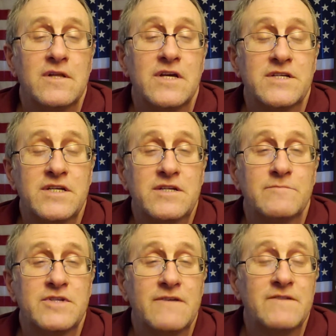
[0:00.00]
the System
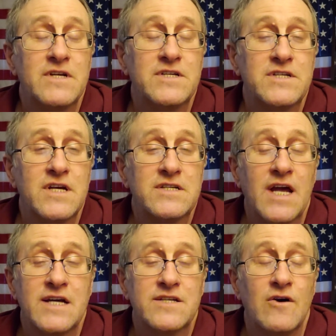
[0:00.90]
76
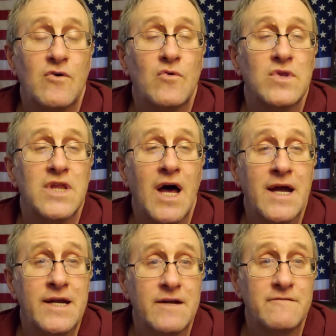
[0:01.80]
has a whole
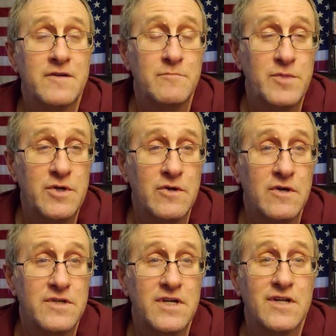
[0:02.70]
line of
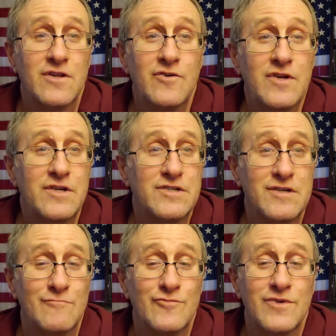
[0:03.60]
computers, including some
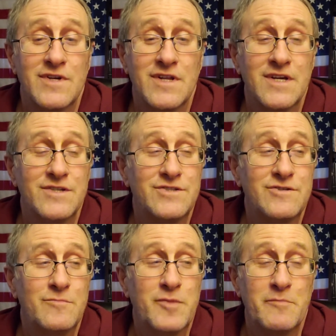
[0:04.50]
really
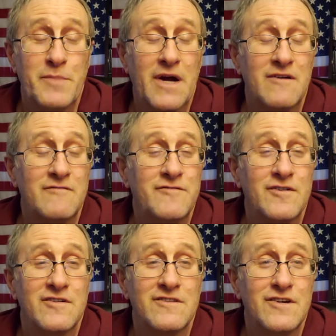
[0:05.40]
super
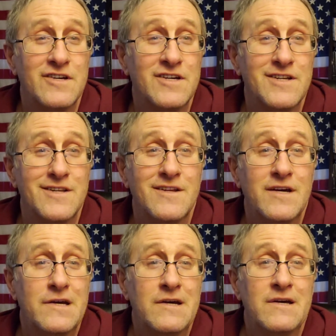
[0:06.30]
powerful looking
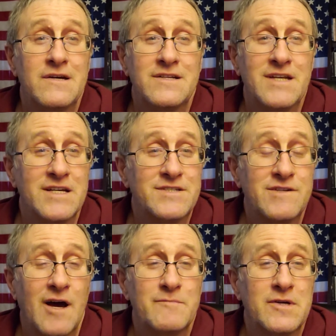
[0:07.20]

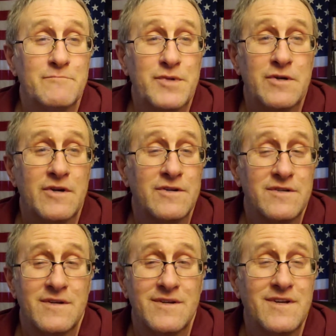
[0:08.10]
desktop computers
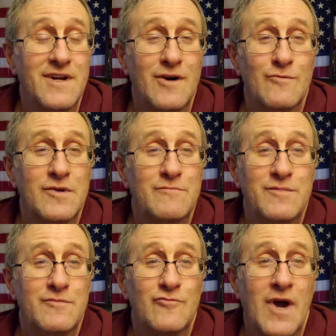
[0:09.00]
that would
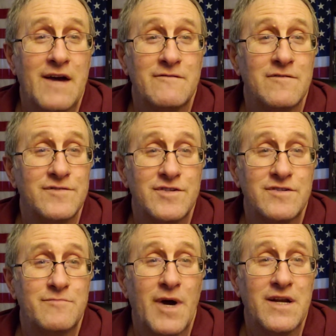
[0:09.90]
rival
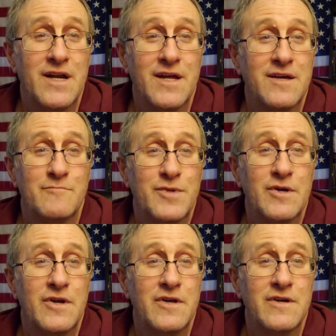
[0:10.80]
just about any
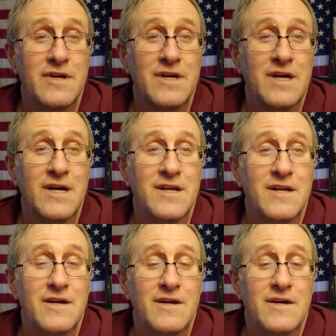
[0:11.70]
computer you can get.
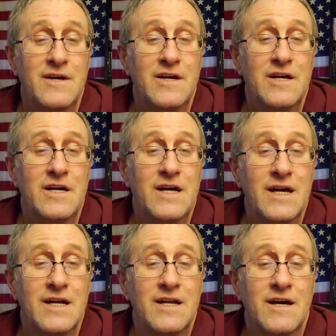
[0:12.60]

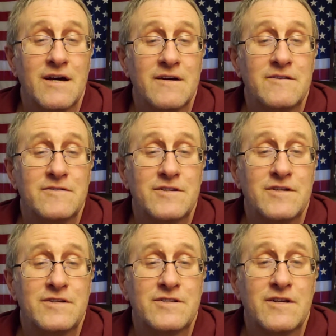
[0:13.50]
And
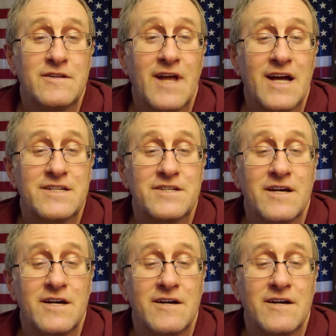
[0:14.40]
that's